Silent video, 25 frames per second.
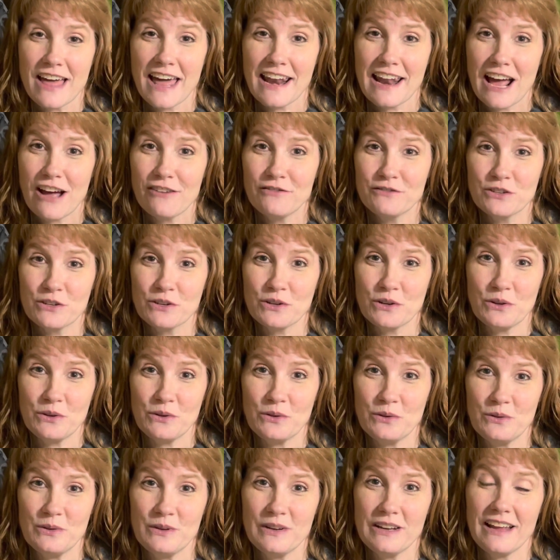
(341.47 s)

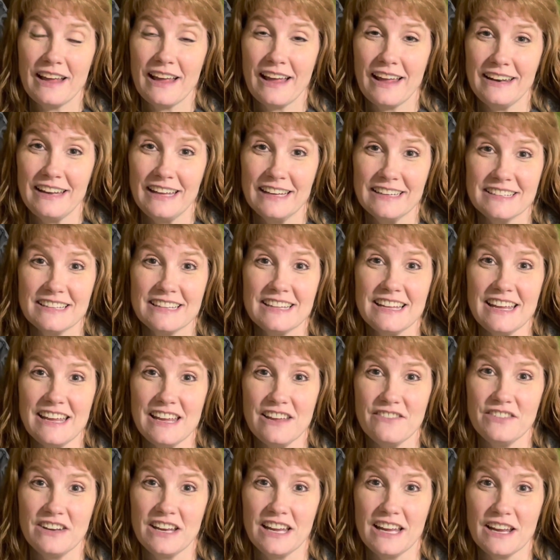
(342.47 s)
afternoon and into the
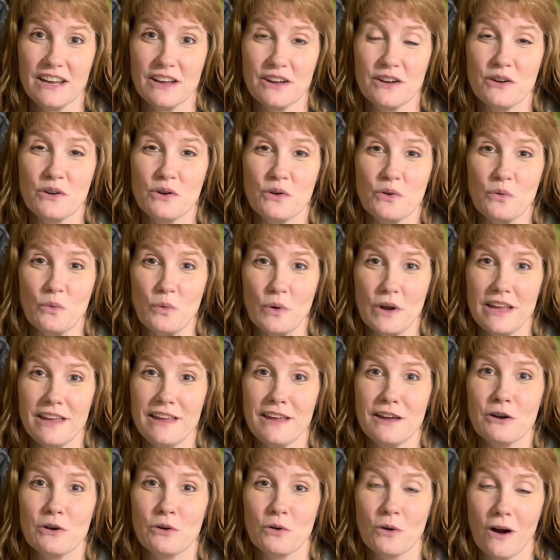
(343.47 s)
evening, we
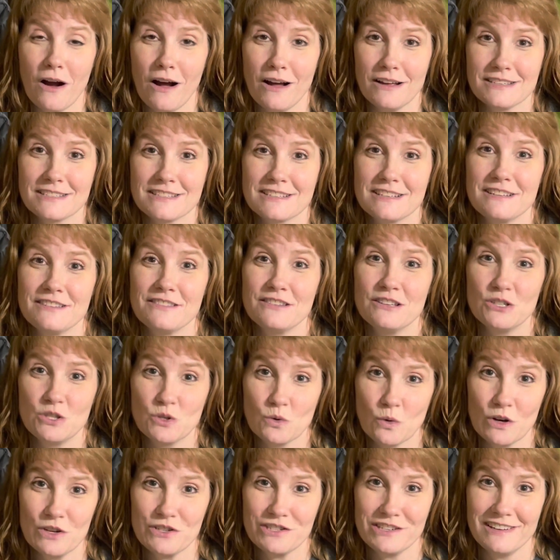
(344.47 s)
crossed the
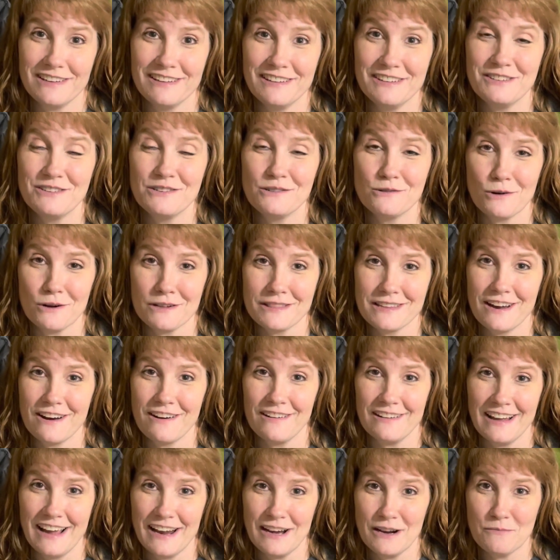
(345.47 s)
Georgia-North
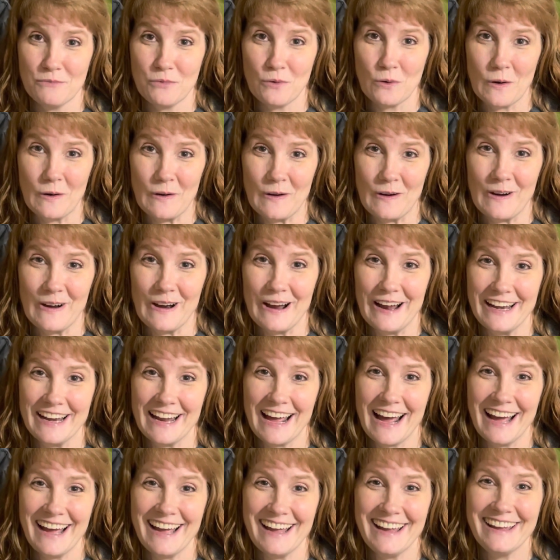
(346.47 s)
Carolina border, and
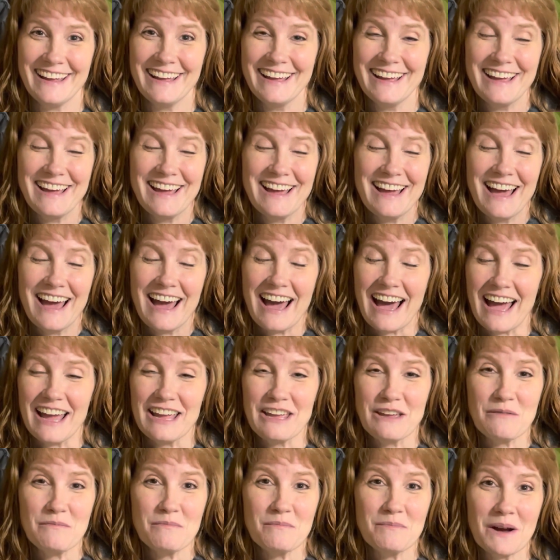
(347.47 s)
I
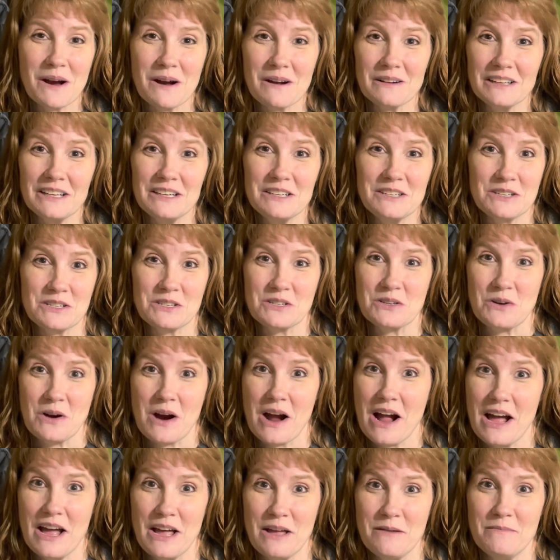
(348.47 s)
can barely
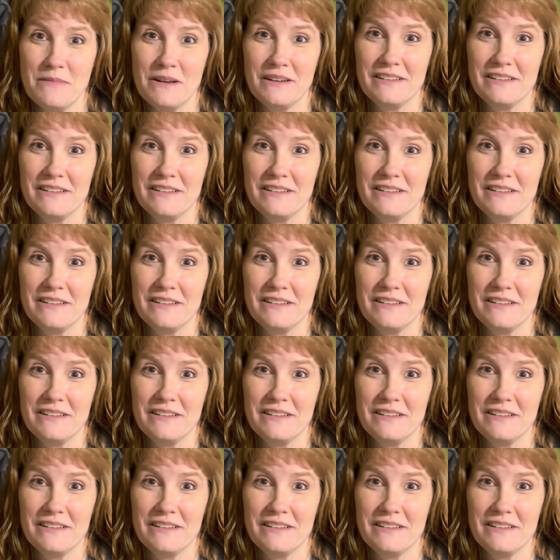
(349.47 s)
describe